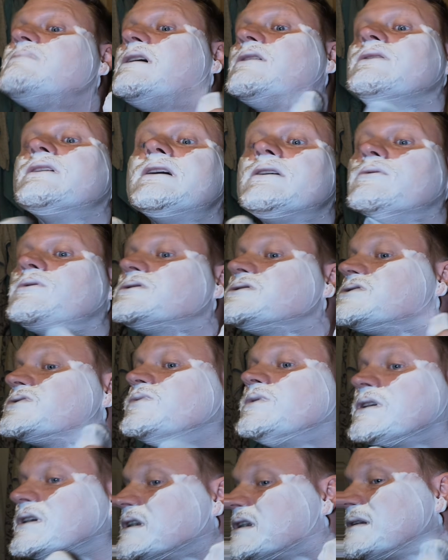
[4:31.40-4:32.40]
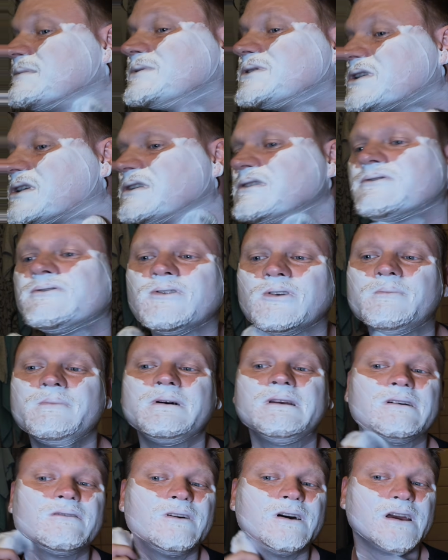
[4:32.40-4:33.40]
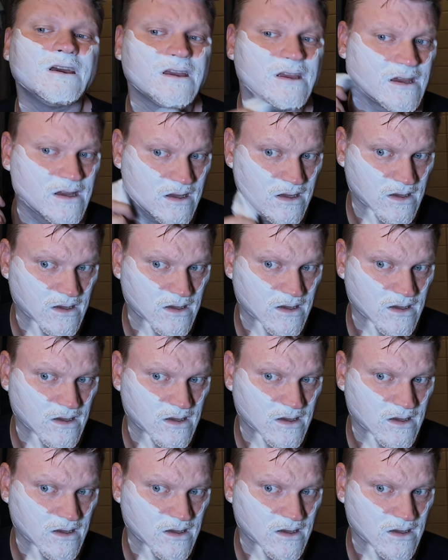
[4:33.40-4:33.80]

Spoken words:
out there, which is why I'm going for a bit of a